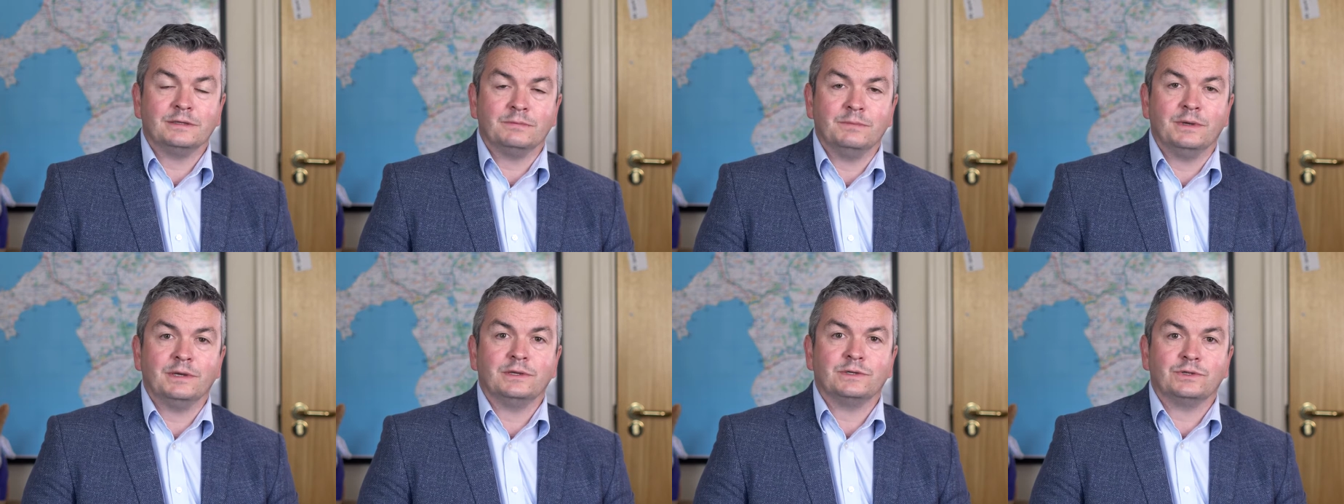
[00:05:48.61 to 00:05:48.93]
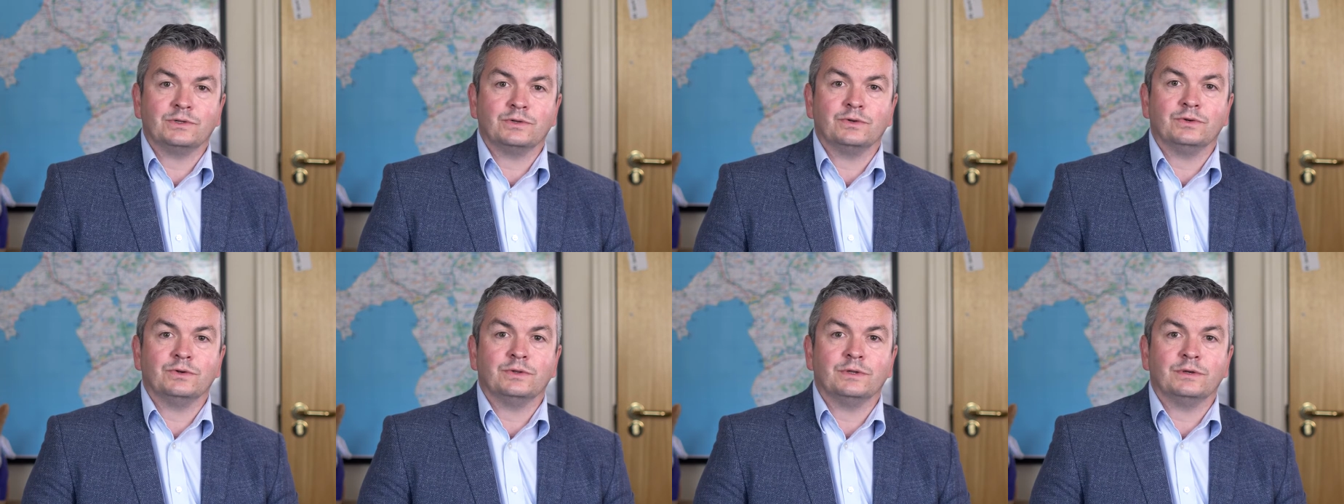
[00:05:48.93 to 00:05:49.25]
to make
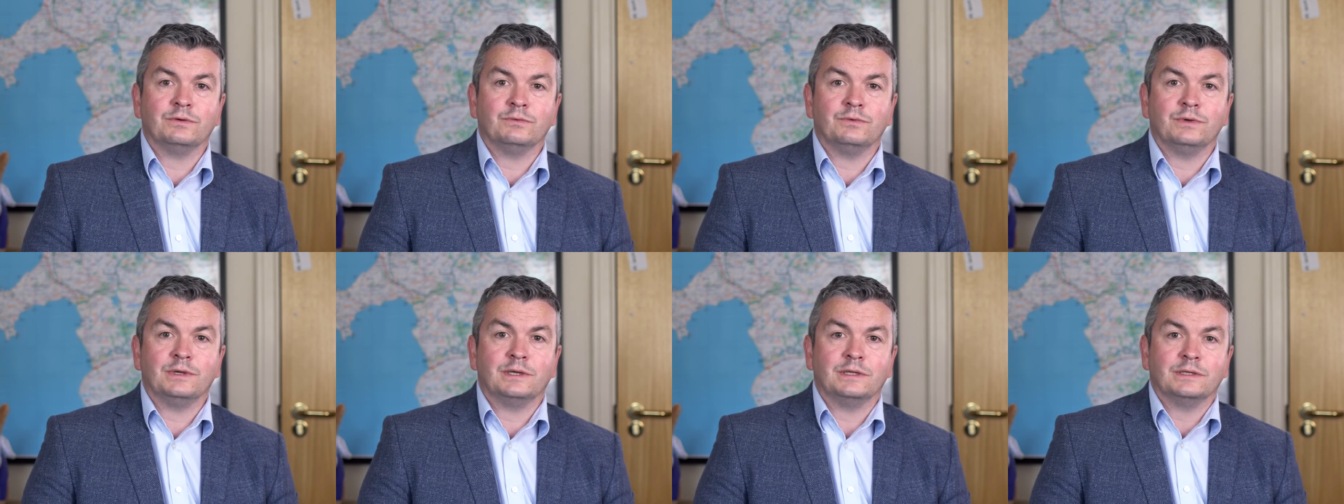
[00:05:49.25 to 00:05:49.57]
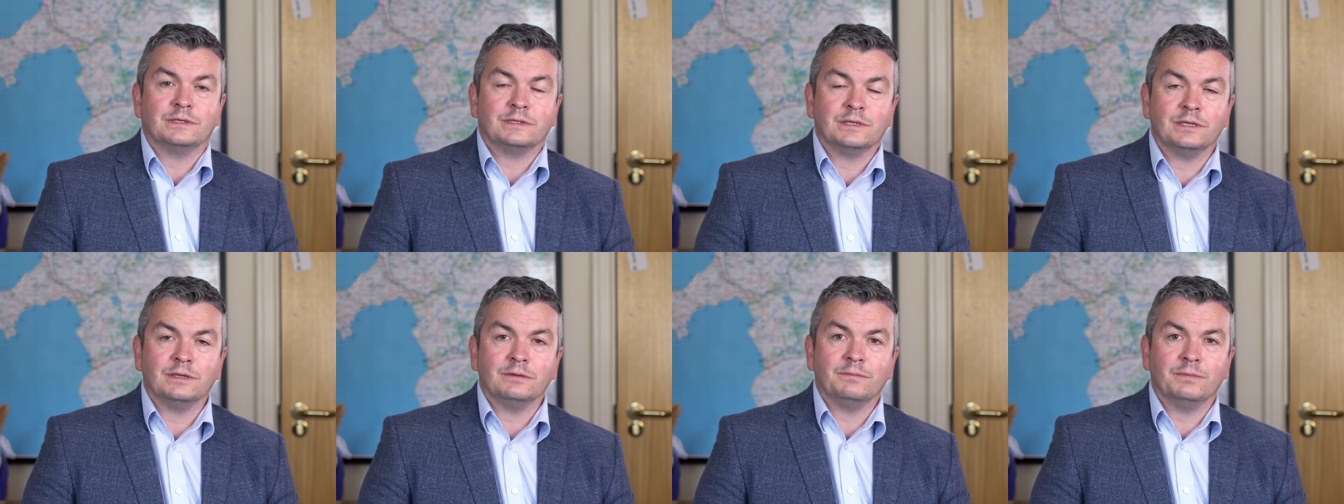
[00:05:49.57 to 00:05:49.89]
sure that we
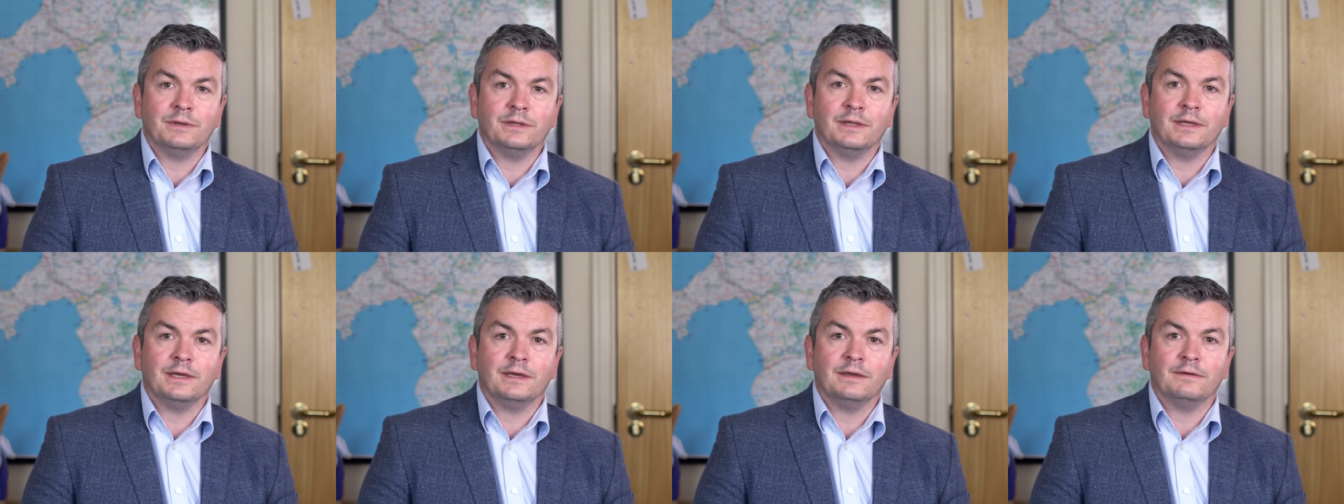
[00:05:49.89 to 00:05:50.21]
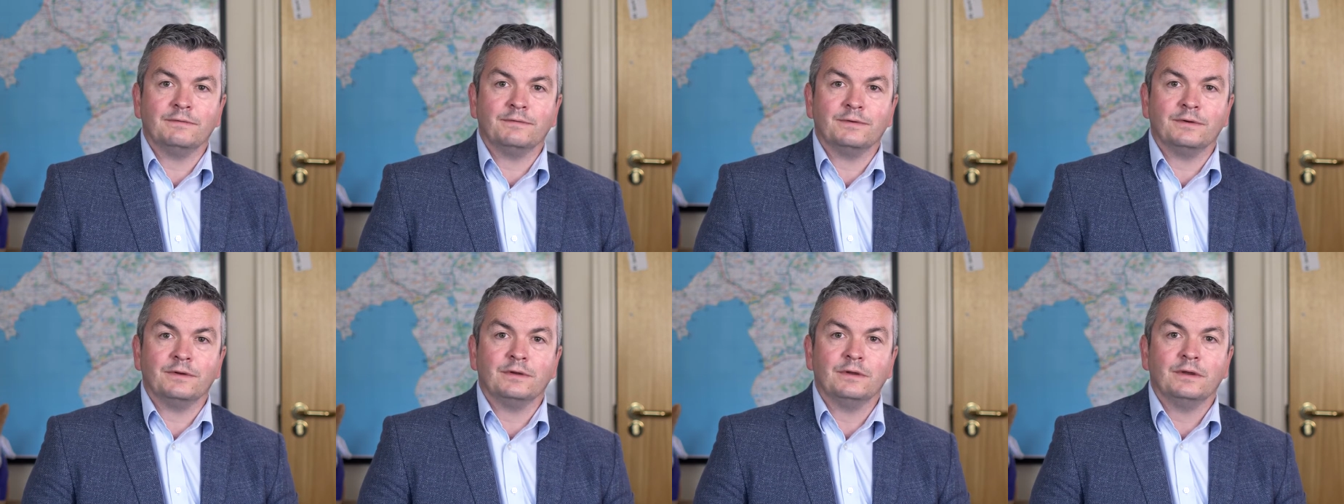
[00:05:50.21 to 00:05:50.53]
can still be there
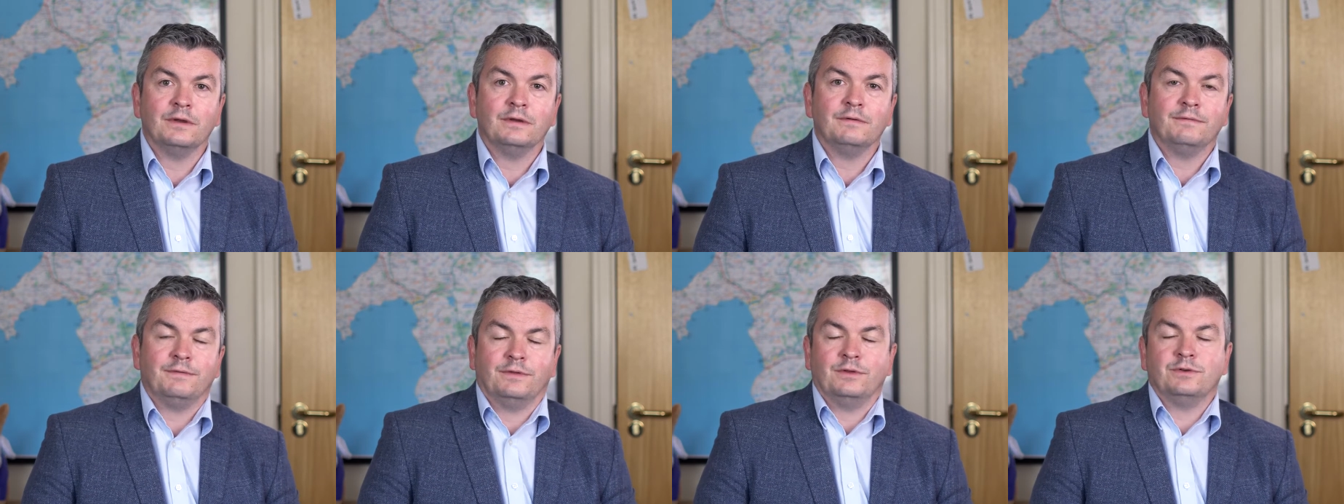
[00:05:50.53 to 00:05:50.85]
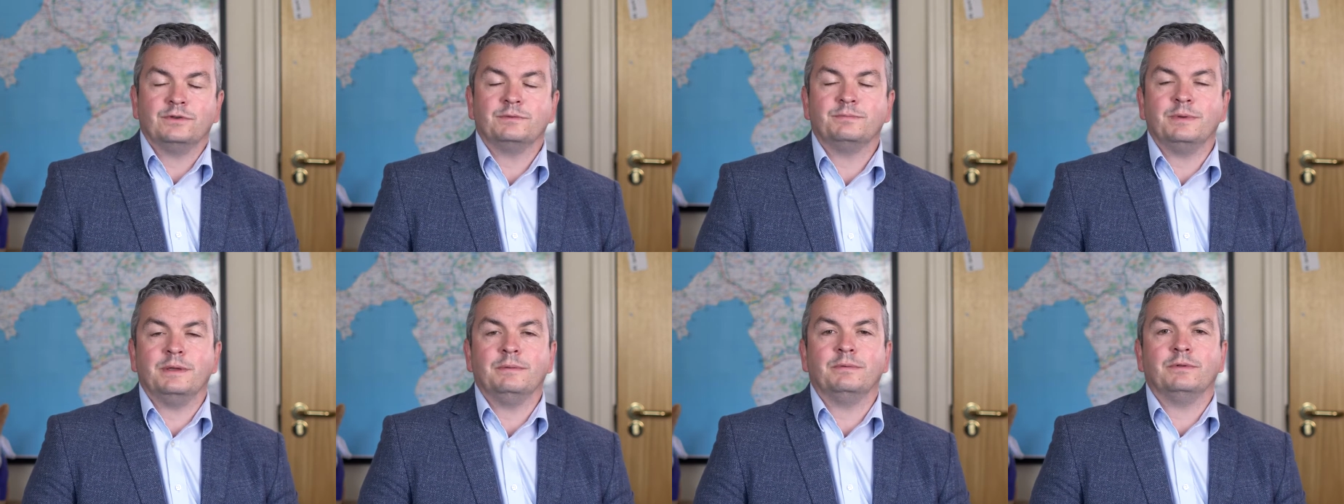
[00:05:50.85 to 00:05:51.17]
for
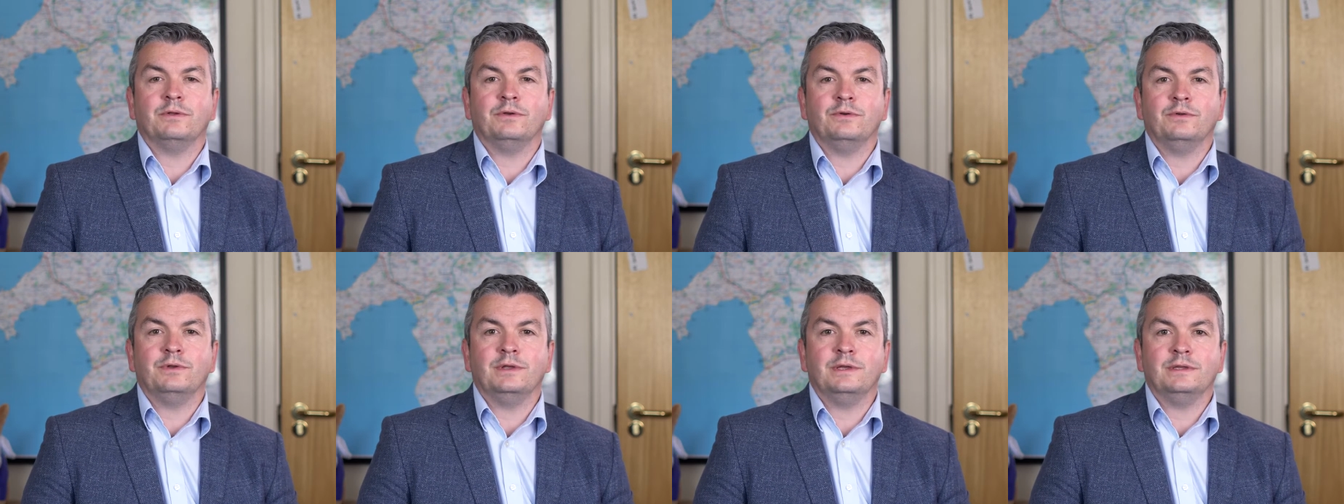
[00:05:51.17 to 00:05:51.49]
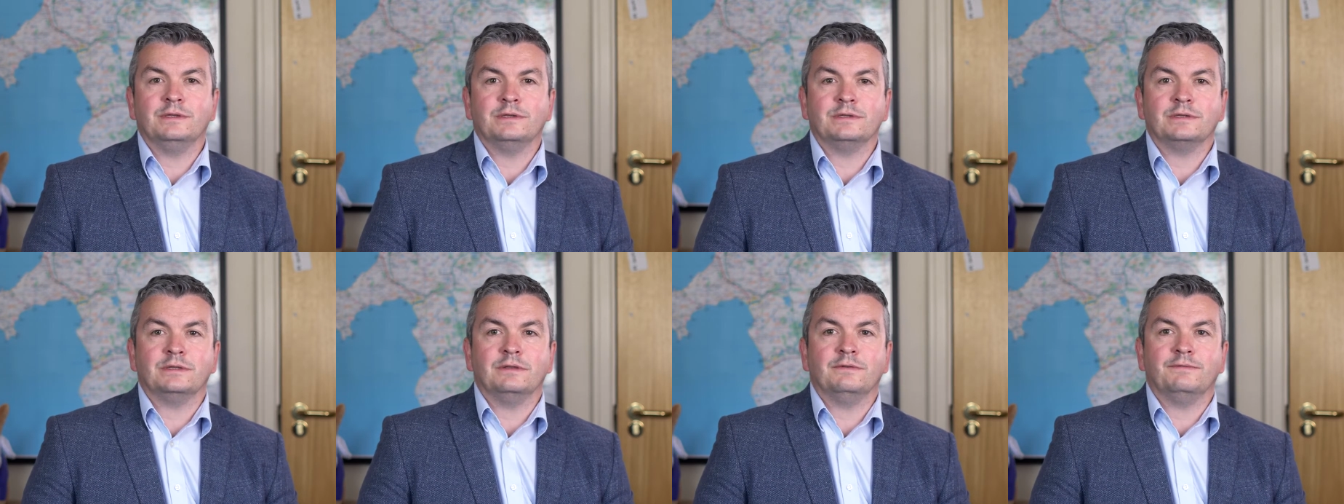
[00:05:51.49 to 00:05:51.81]
those people who
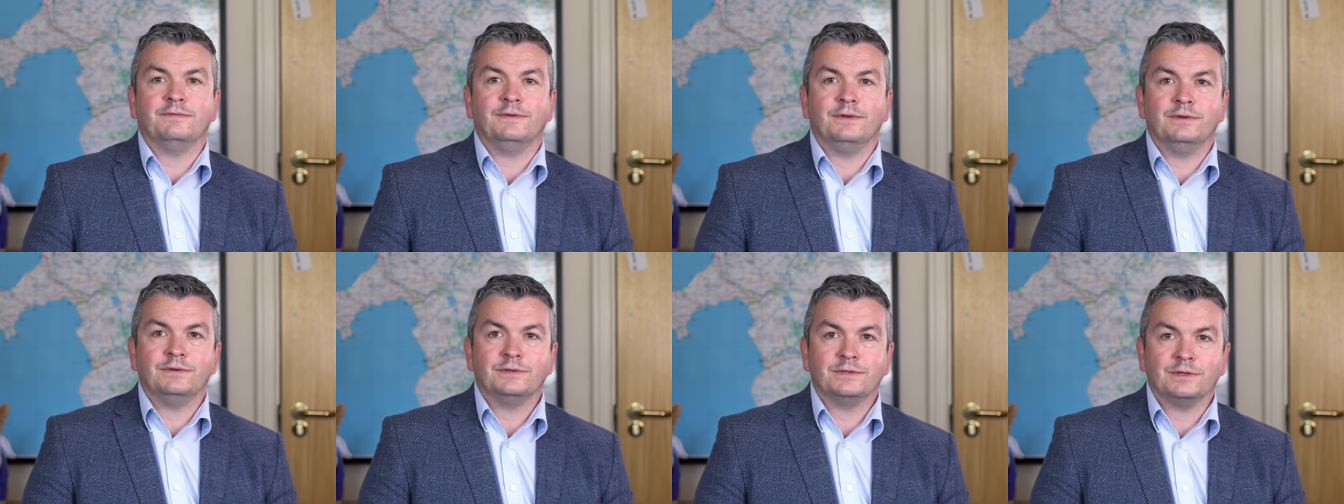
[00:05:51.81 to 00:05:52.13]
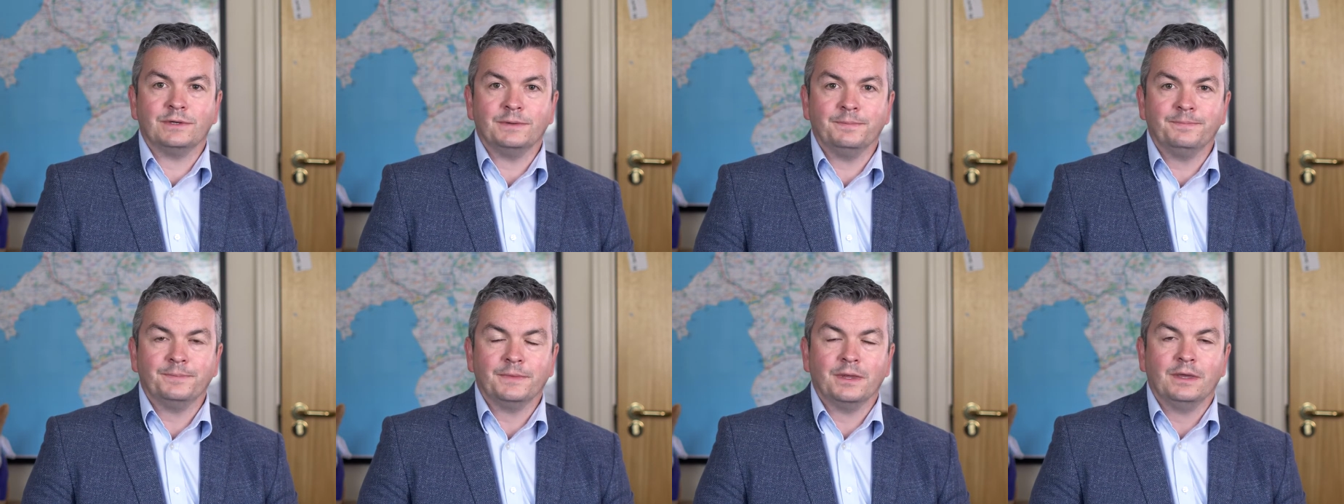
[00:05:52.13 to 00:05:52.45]
need us in the
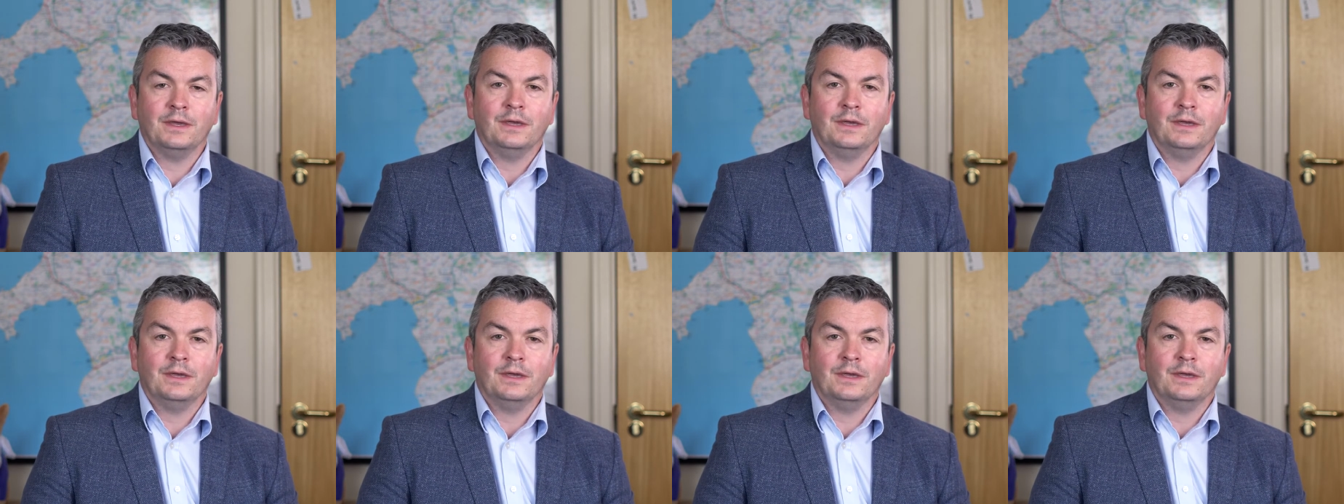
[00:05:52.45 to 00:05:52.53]
future.